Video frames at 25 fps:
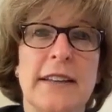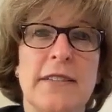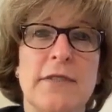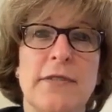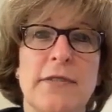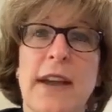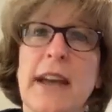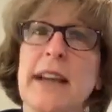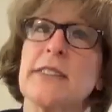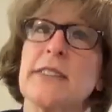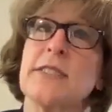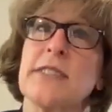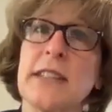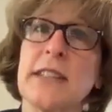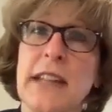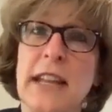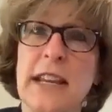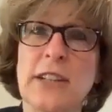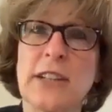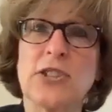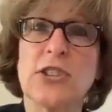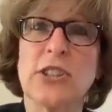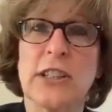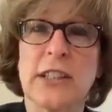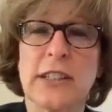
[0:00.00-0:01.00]

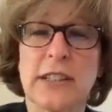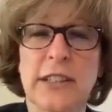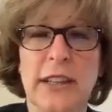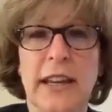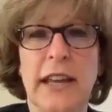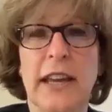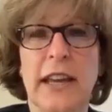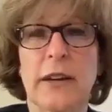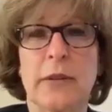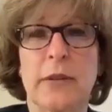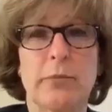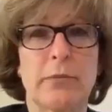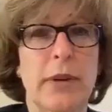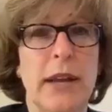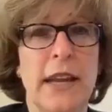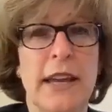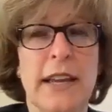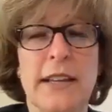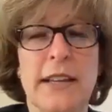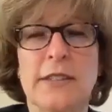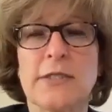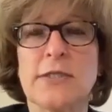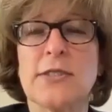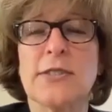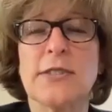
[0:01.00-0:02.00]
vaccination
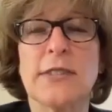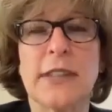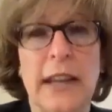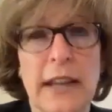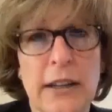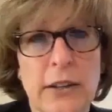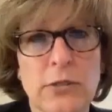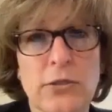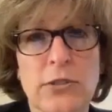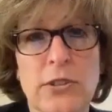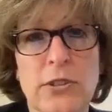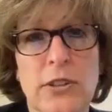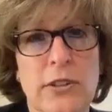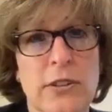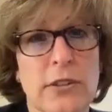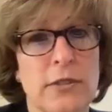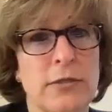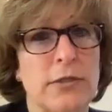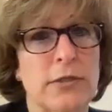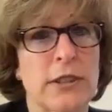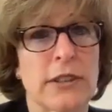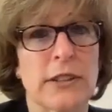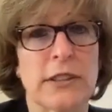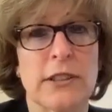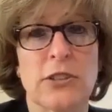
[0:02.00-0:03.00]
campaigns down to the
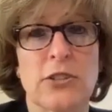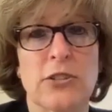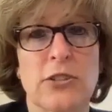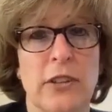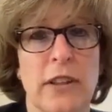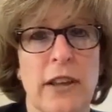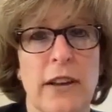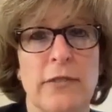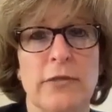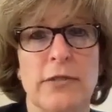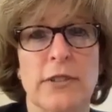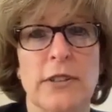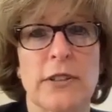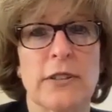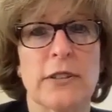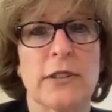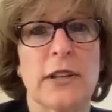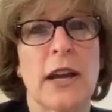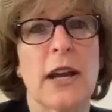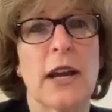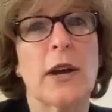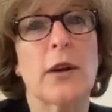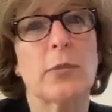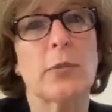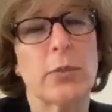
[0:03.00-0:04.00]
village level,
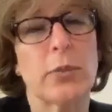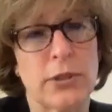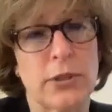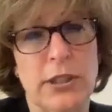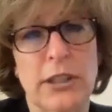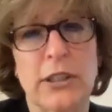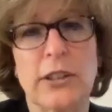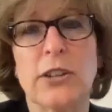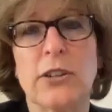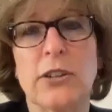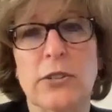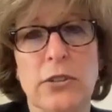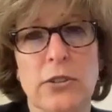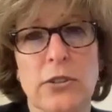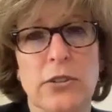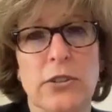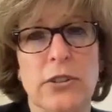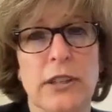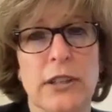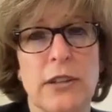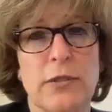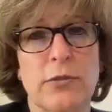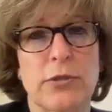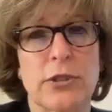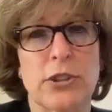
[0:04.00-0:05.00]

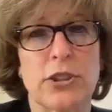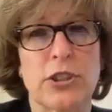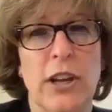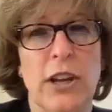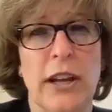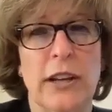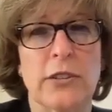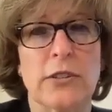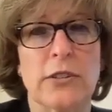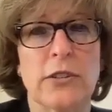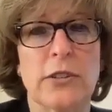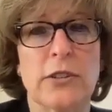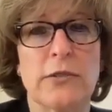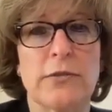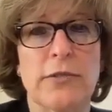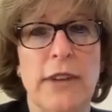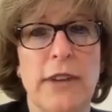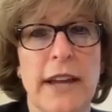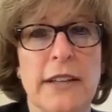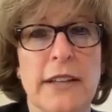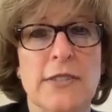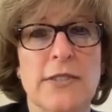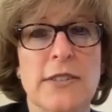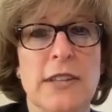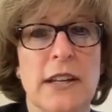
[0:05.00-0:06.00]
particularly for childhood
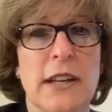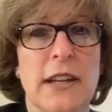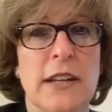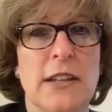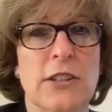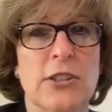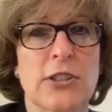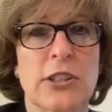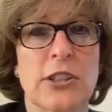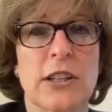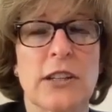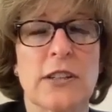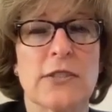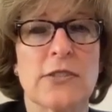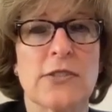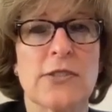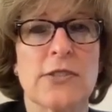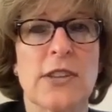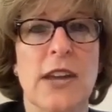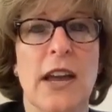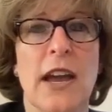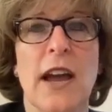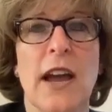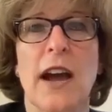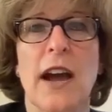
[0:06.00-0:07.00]

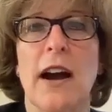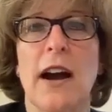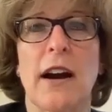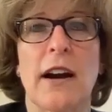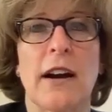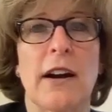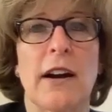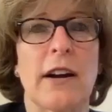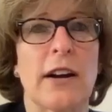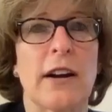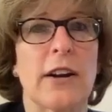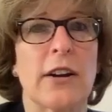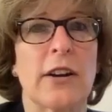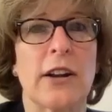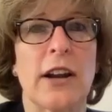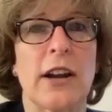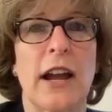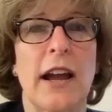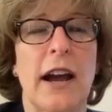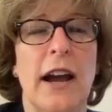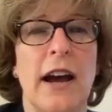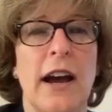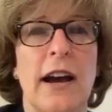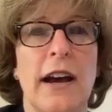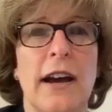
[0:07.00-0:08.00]
vaccinations, are
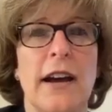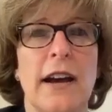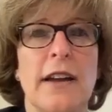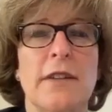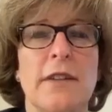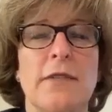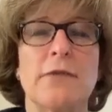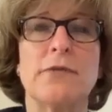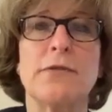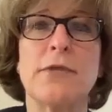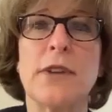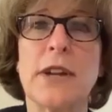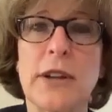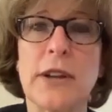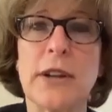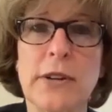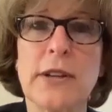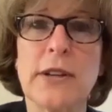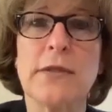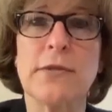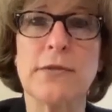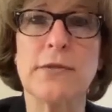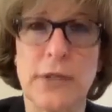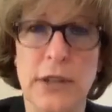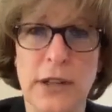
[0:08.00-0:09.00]

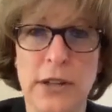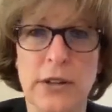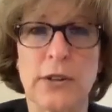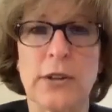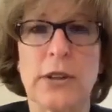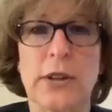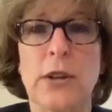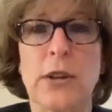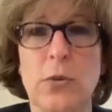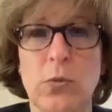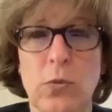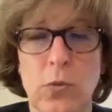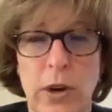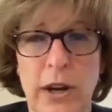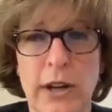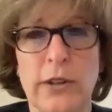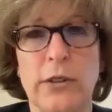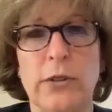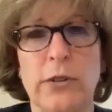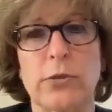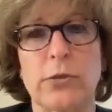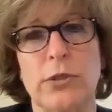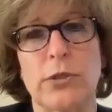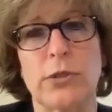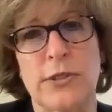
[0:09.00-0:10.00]
very, very
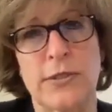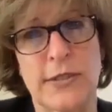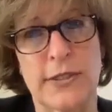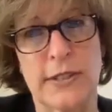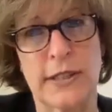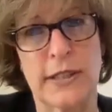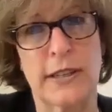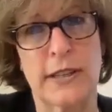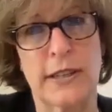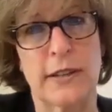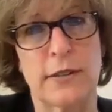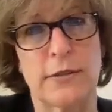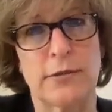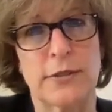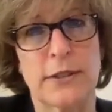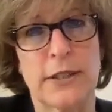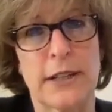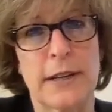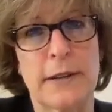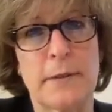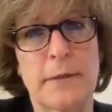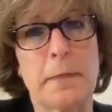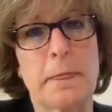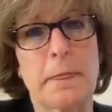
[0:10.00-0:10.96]
well received.